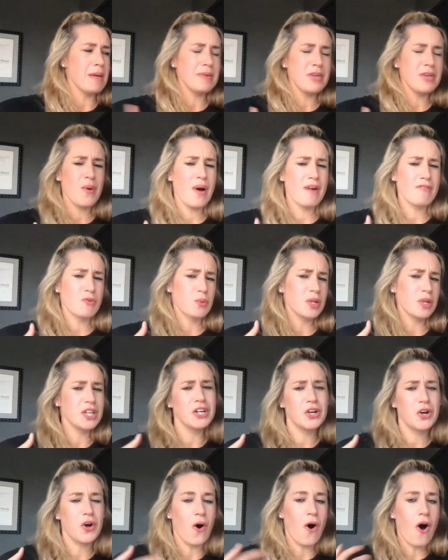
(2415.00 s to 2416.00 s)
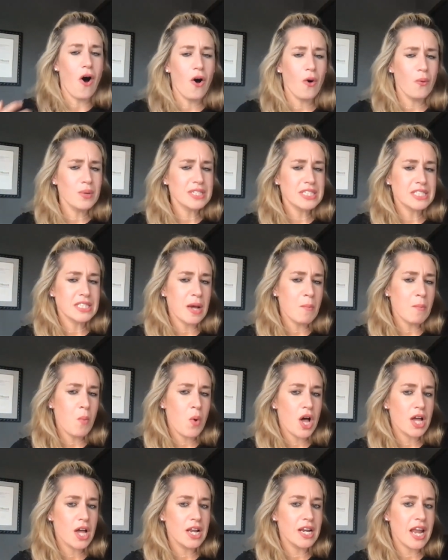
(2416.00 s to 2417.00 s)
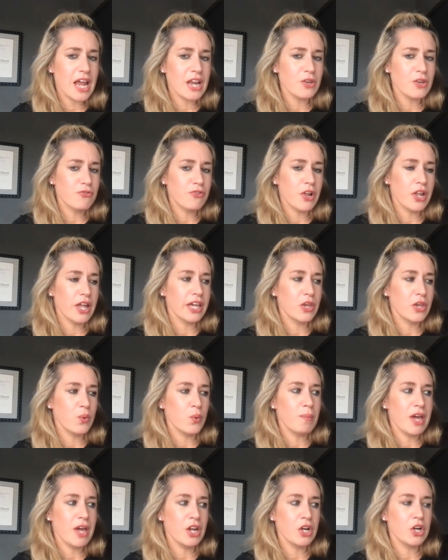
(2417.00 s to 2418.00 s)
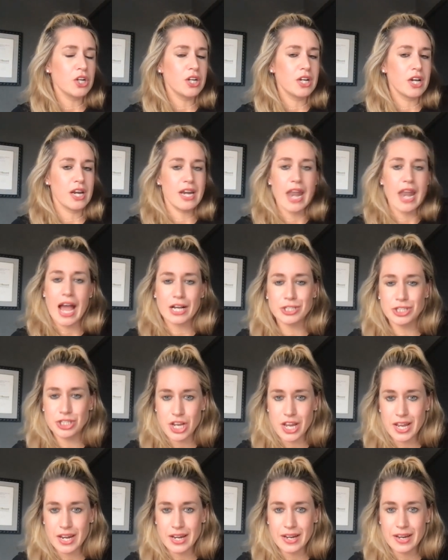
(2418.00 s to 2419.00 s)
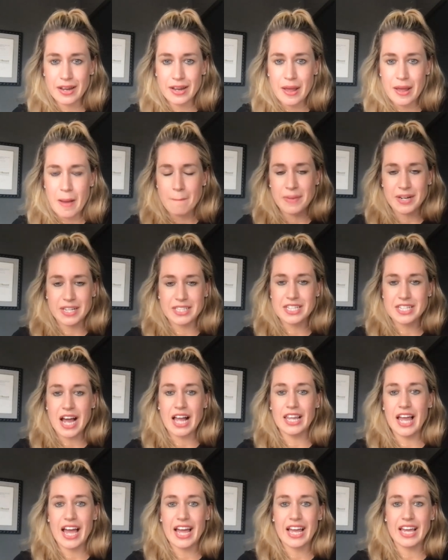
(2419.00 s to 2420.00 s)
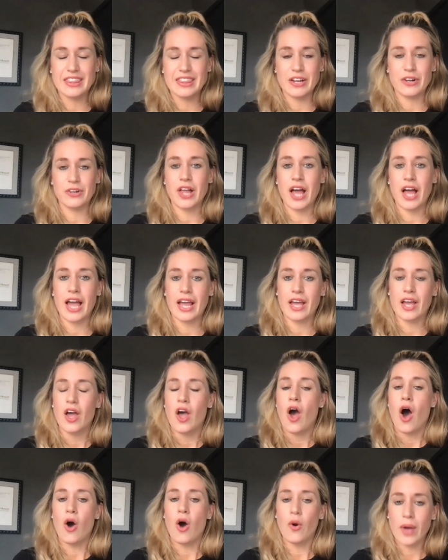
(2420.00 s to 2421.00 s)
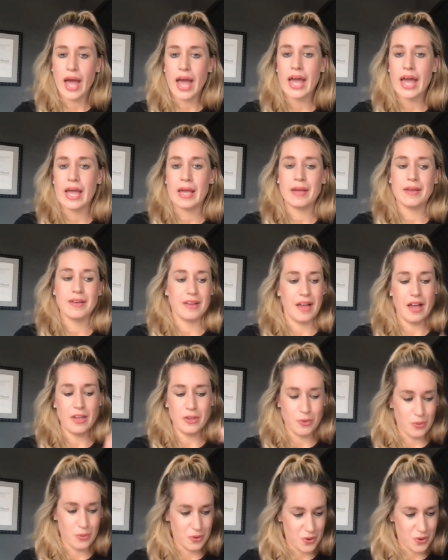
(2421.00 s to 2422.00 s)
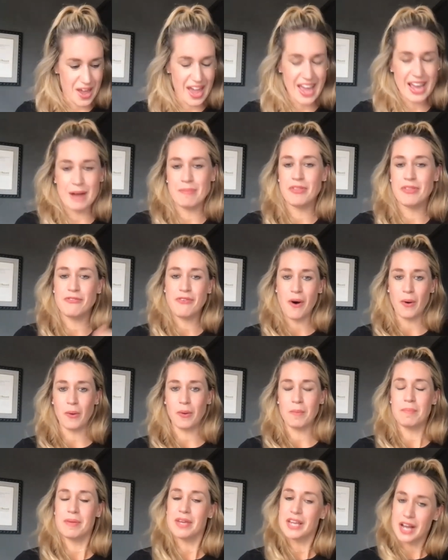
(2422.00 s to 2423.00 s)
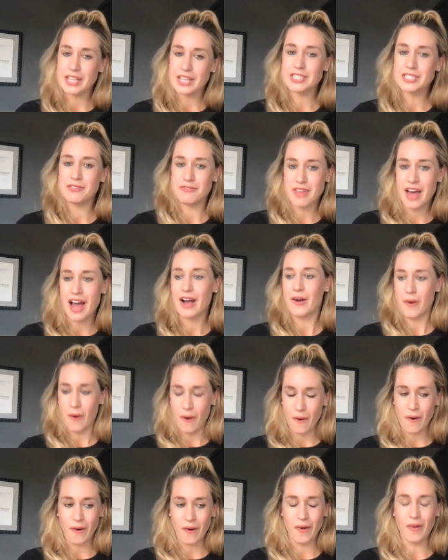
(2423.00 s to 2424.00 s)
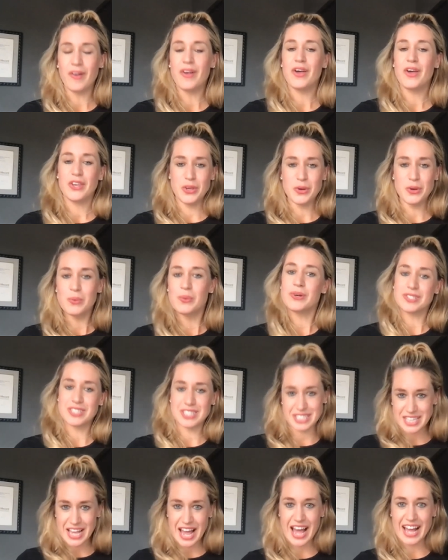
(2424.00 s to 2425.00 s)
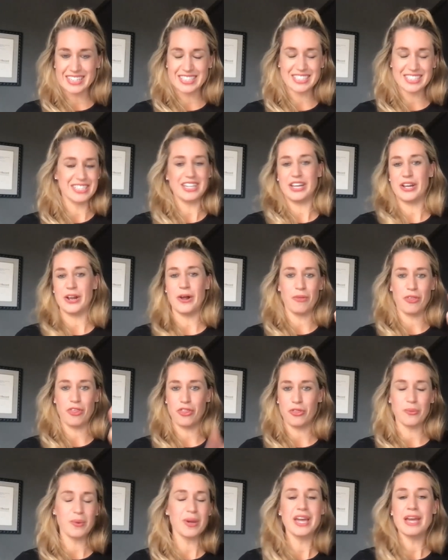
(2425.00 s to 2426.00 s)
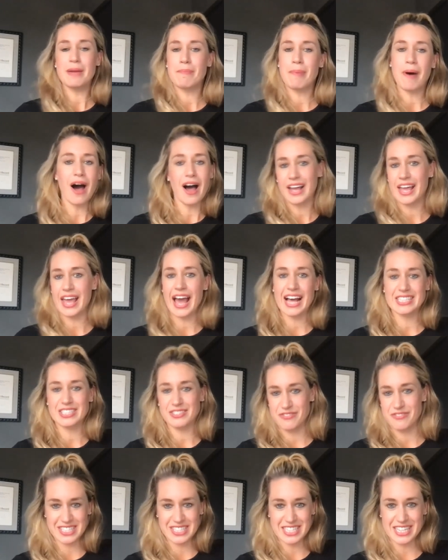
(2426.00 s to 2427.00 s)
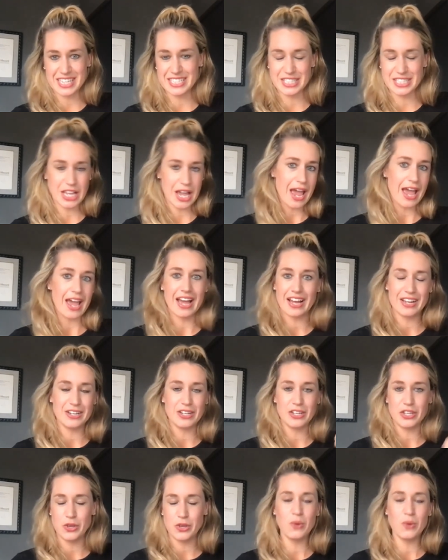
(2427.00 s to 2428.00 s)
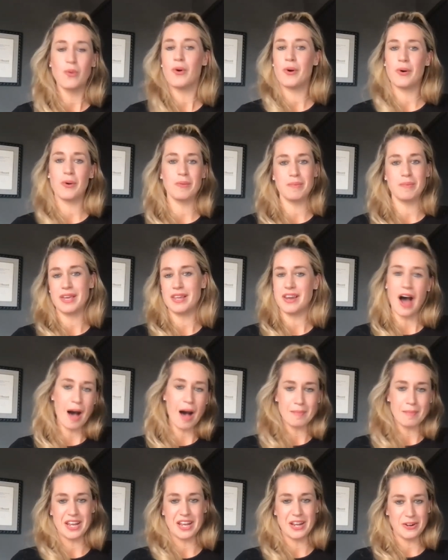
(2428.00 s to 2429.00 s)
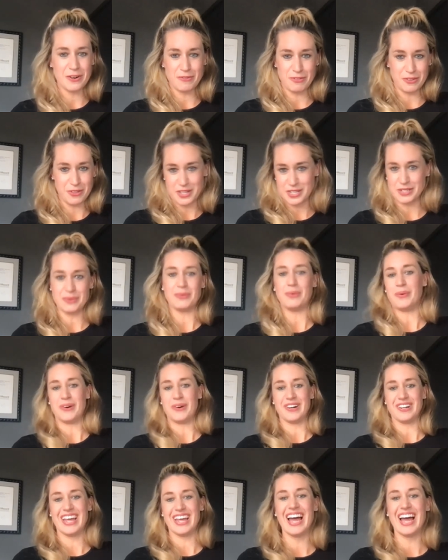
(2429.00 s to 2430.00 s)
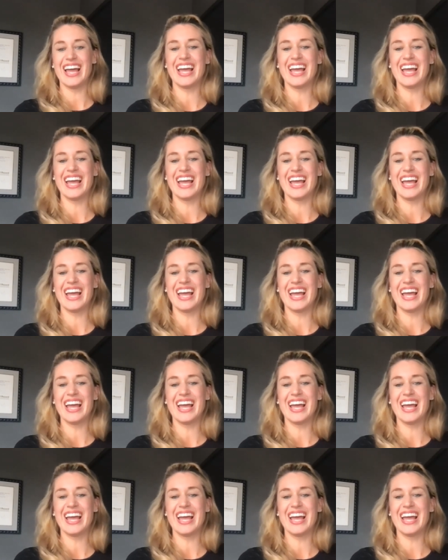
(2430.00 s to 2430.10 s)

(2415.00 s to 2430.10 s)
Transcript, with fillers: maybe you have a really good call with someone and you felt like you made a good connection, but it's not like they're like, okay, you, you hang up the phone. Because of that call, you will set, you know, three podcast visits and you will be nominated for this award.